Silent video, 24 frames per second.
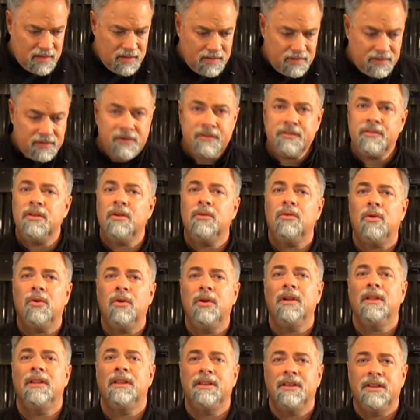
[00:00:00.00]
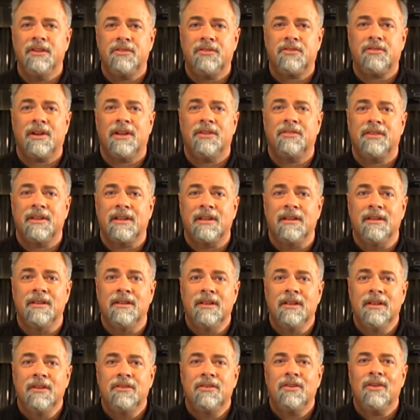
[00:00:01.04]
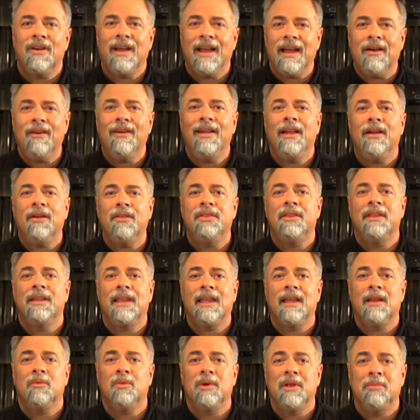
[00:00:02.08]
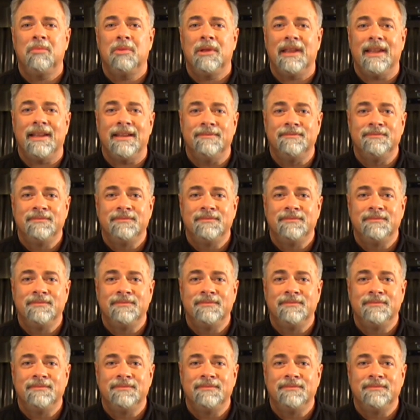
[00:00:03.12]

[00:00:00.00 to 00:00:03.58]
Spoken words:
There's no oil in this dressing. So how healthy can we be?